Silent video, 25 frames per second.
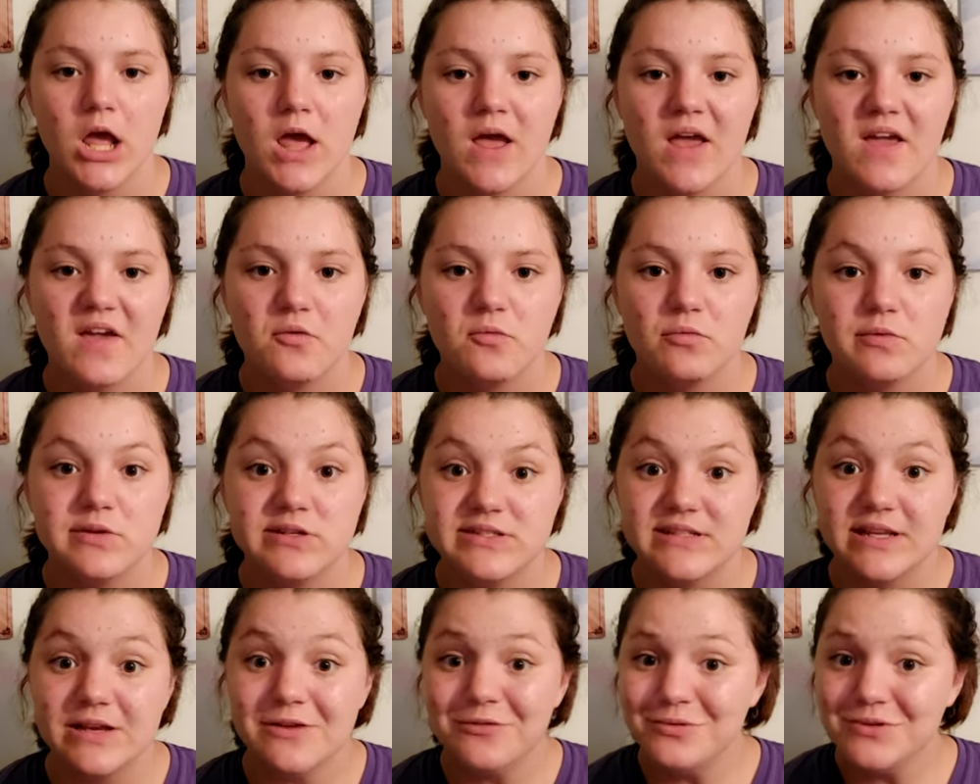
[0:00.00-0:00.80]
It
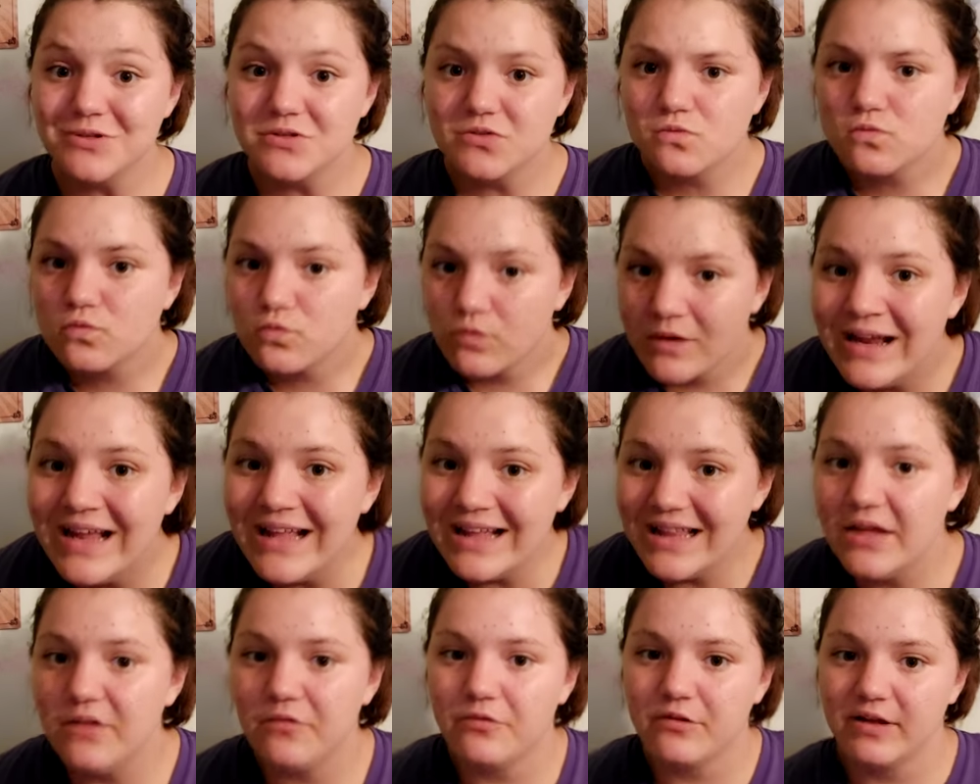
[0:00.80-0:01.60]
was it was
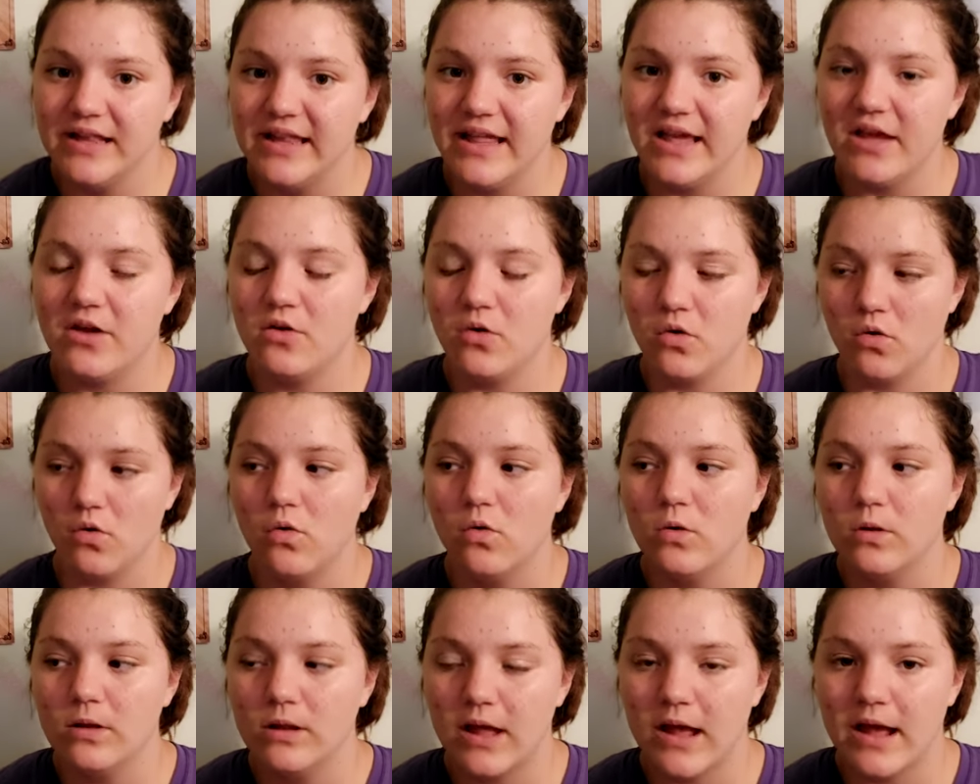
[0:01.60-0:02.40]
really really cool.